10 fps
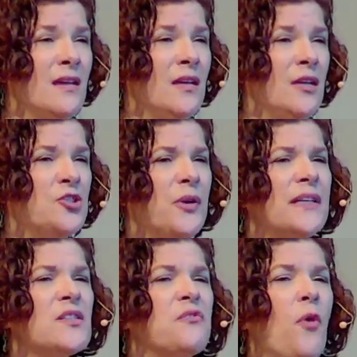
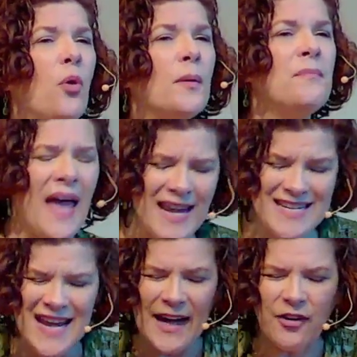transform that
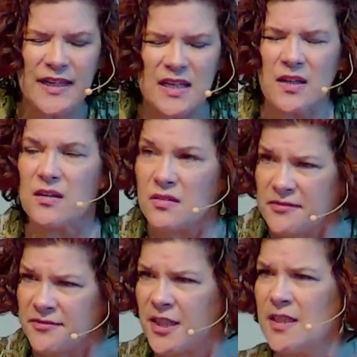
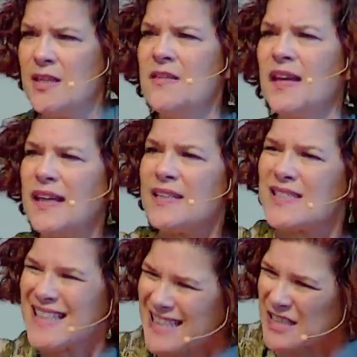narrative that gets
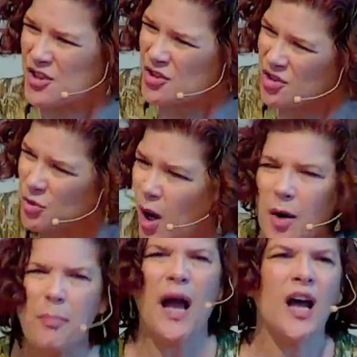into our
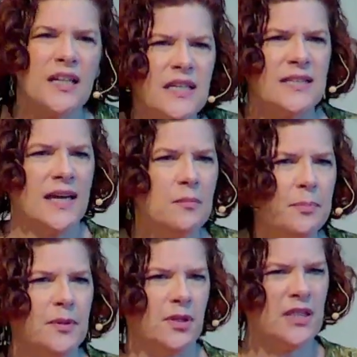body
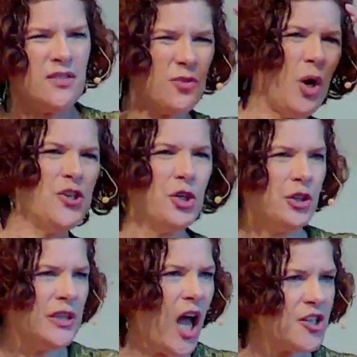temple, into our
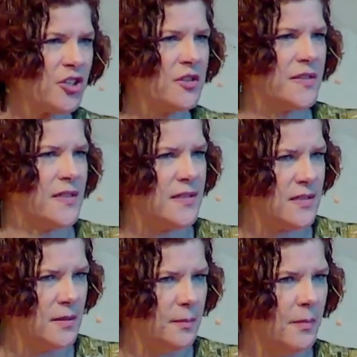neurological
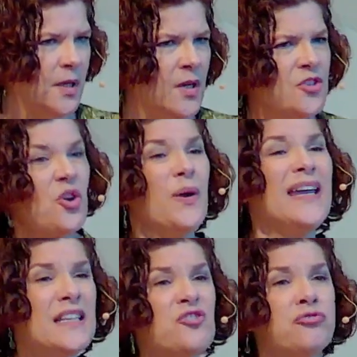system, so
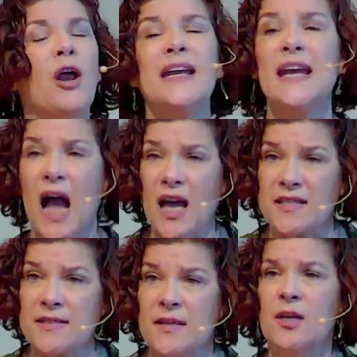it's running
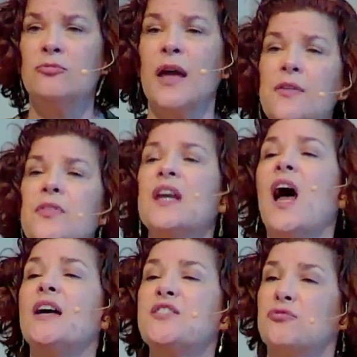us rather than
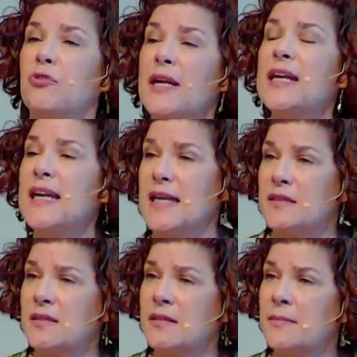us running
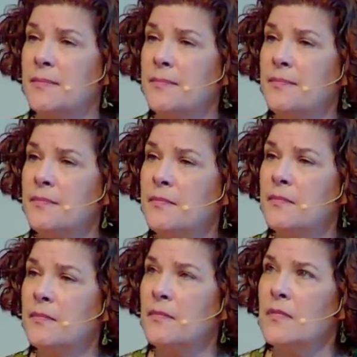it?
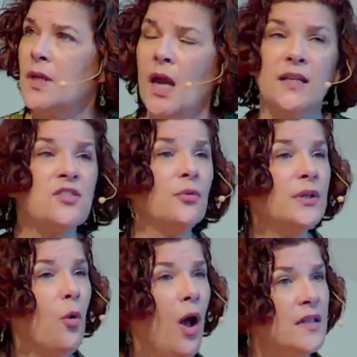And so in
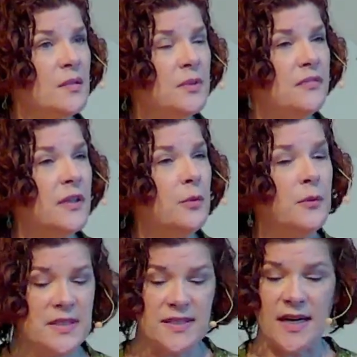quantum living, we
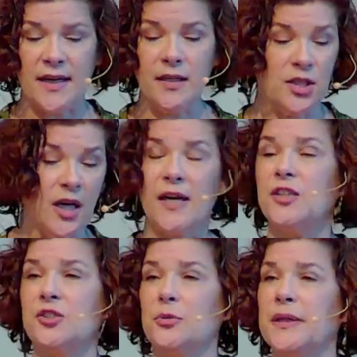would say, you got to
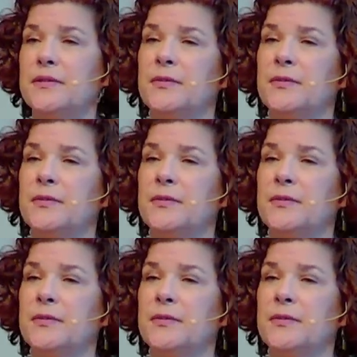cue it,